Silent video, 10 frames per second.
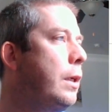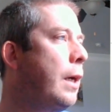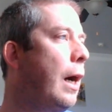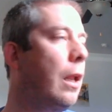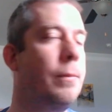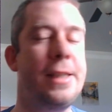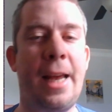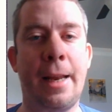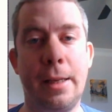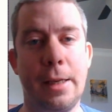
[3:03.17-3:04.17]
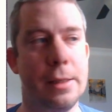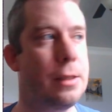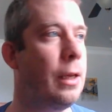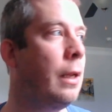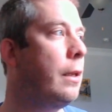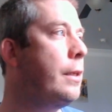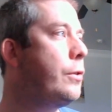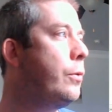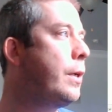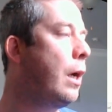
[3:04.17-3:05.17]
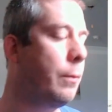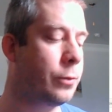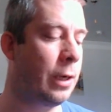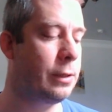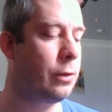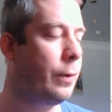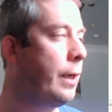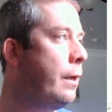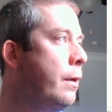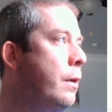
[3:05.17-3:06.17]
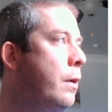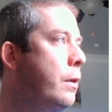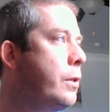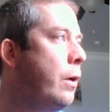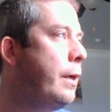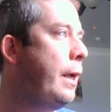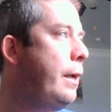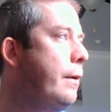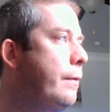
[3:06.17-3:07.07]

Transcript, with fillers: columns at least, at least two columns, right? So we need start date,